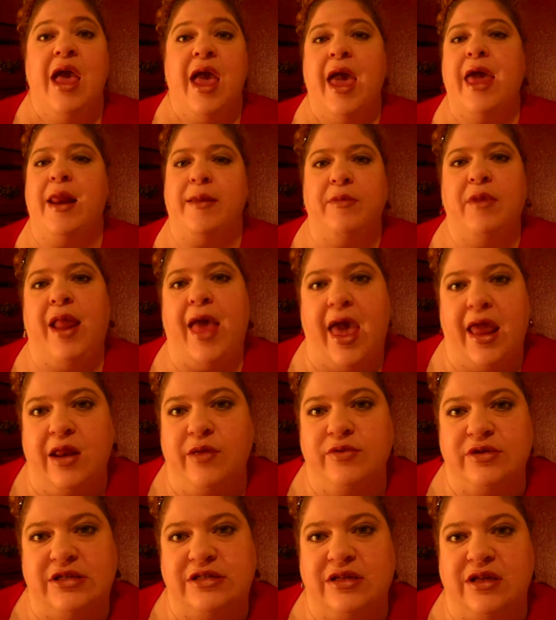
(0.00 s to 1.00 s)
and I'm glad he
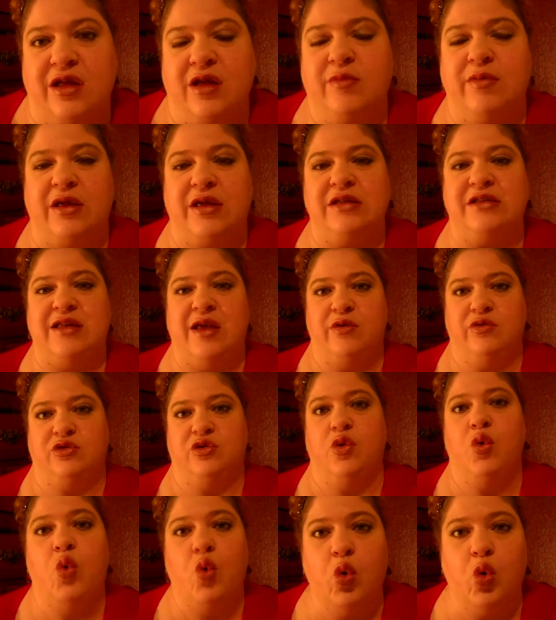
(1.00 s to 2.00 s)
was sick, because that was
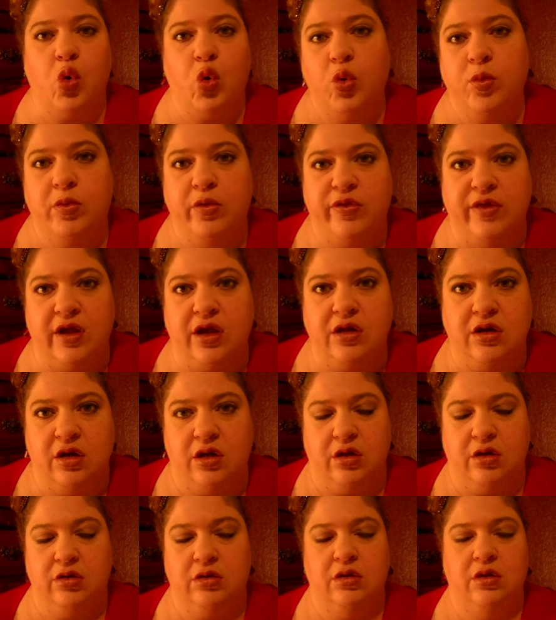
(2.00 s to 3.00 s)
a horrible thing to
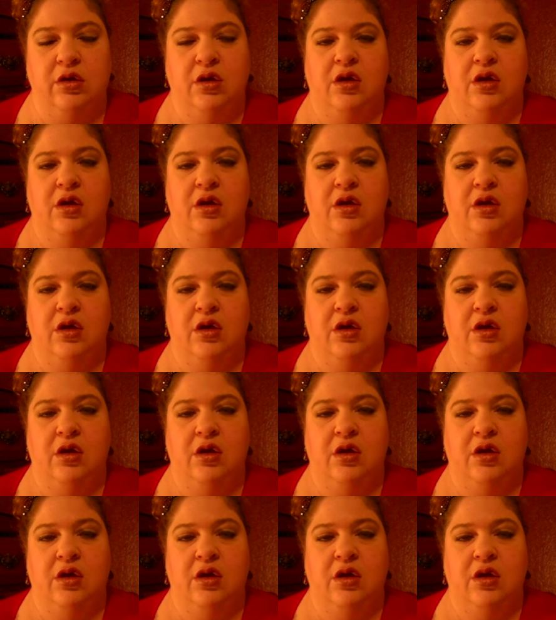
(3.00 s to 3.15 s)
do.